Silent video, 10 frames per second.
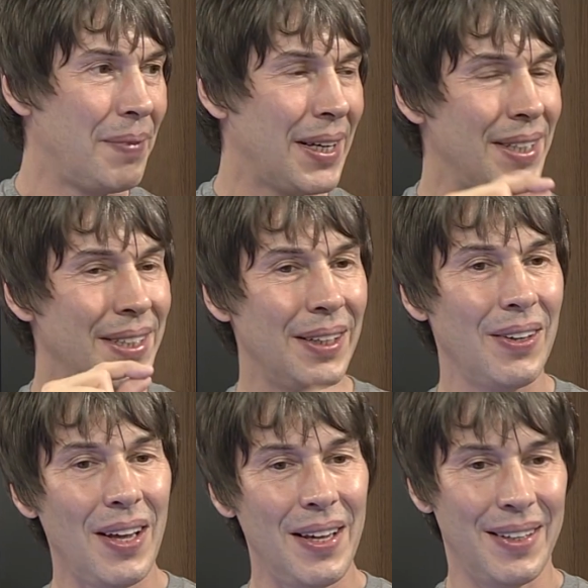because you
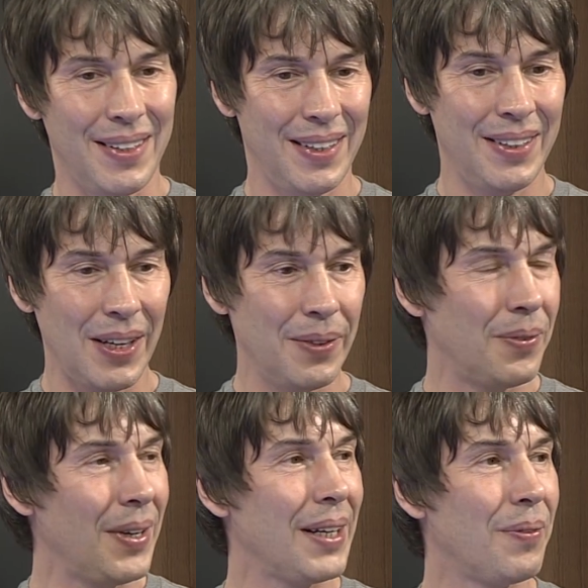learn. And,
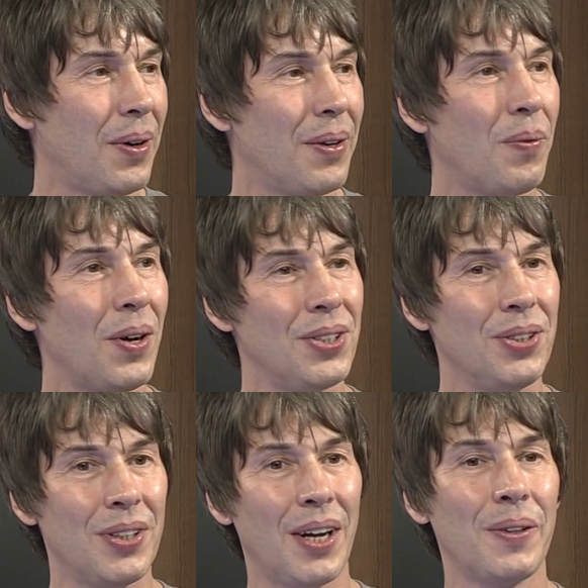and really, what, what's
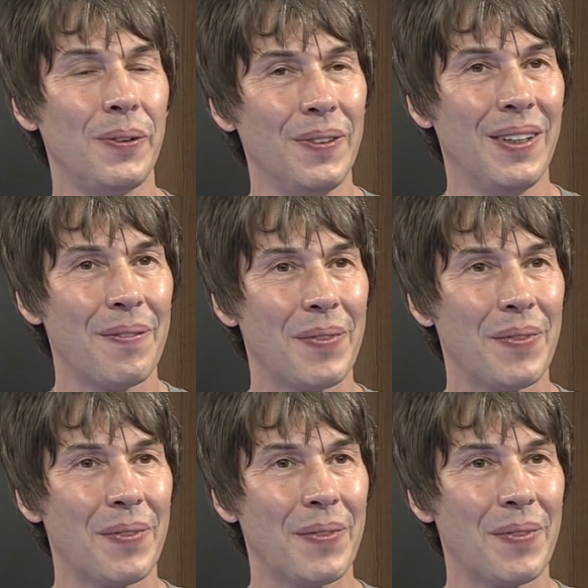your goal?